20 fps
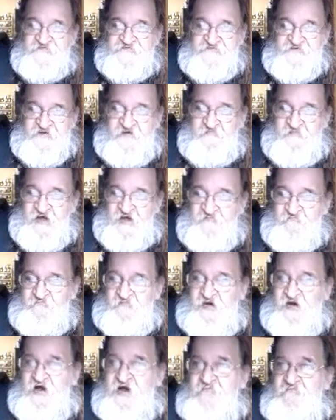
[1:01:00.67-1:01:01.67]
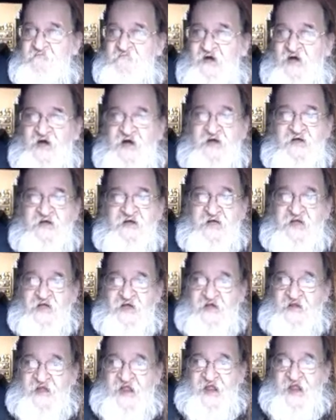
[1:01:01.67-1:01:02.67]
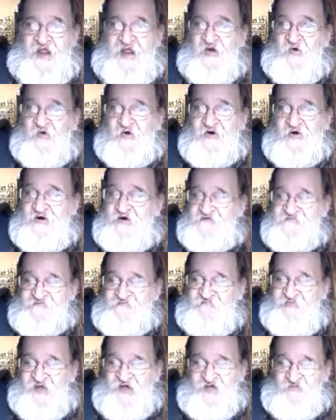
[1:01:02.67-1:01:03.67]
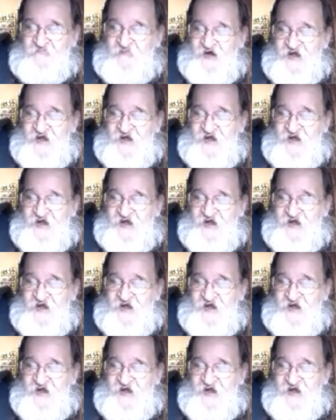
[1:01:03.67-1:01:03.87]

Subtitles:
Jim, I'm an hour is about